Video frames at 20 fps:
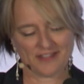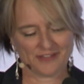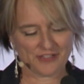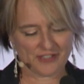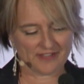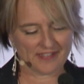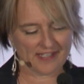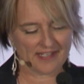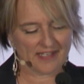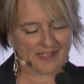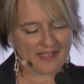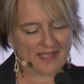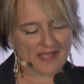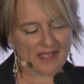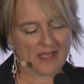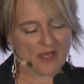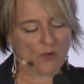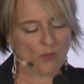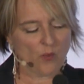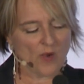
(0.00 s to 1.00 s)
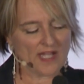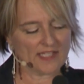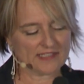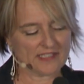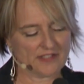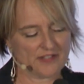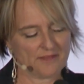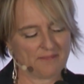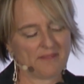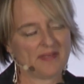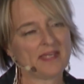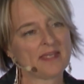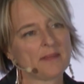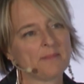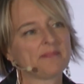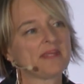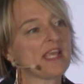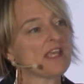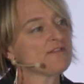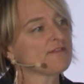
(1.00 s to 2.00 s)
Today, welcome.
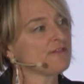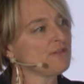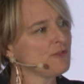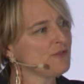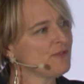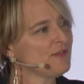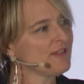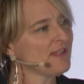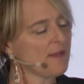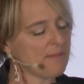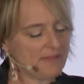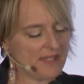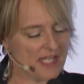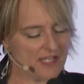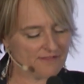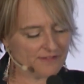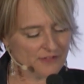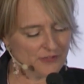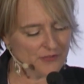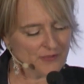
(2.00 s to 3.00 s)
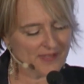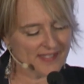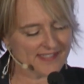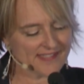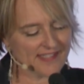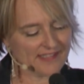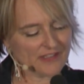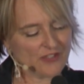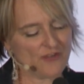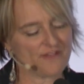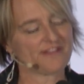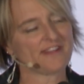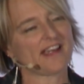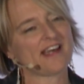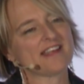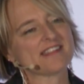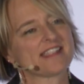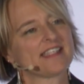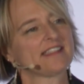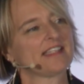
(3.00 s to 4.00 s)
Bienvenue. Bienvenue à cette
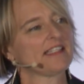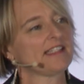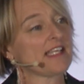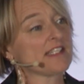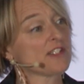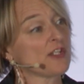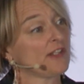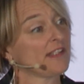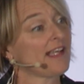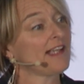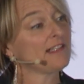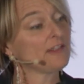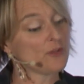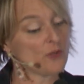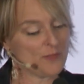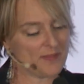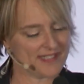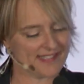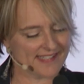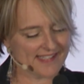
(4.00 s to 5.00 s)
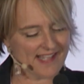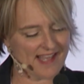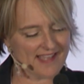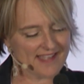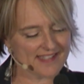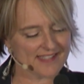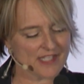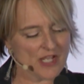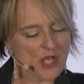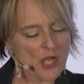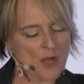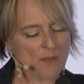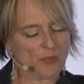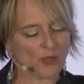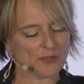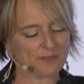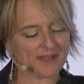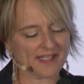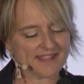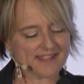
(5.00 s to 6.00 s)
conférence internationale. Welcome to this international
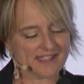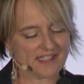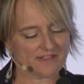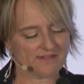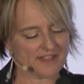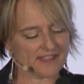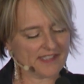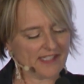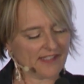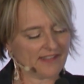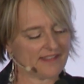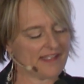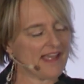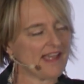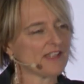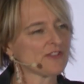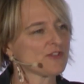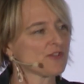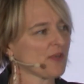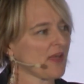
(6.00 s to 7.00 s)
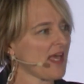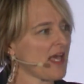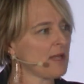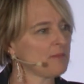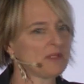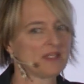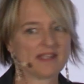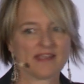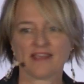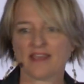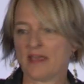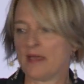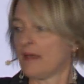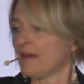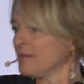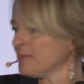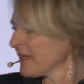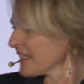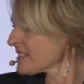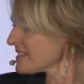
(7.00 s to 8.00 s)
conference for sustainable
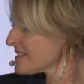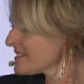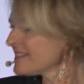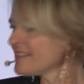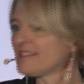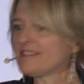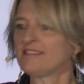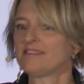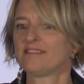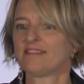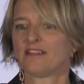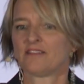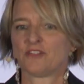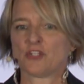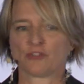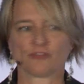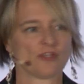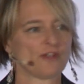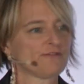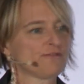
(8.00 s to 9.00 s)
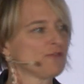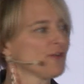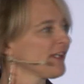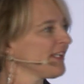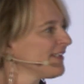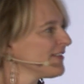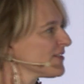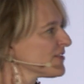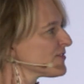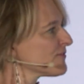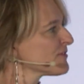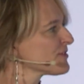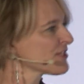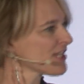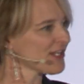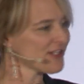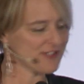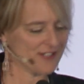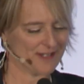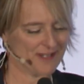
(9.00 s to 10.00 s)
veterinary practice.
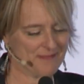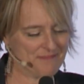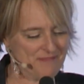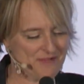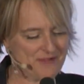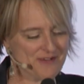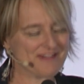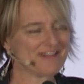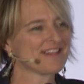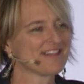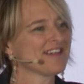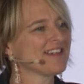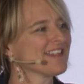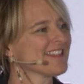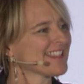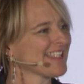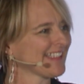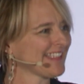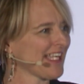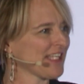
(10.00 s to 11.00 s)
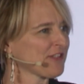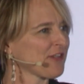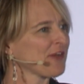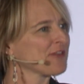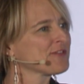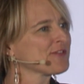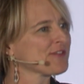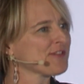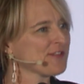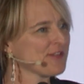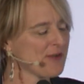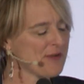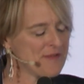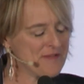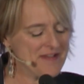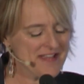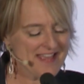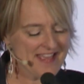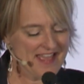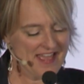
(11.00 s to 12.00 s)
Thank you, Dr. Khoury, for
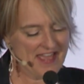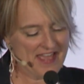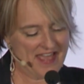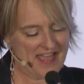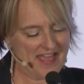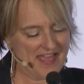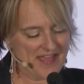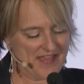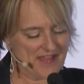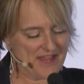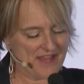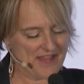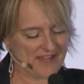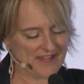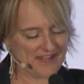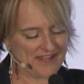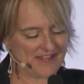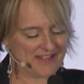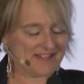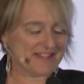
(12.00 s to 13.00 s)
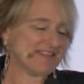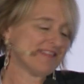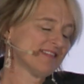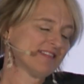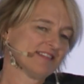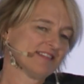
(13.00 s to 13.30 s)
your introduction, your presentation.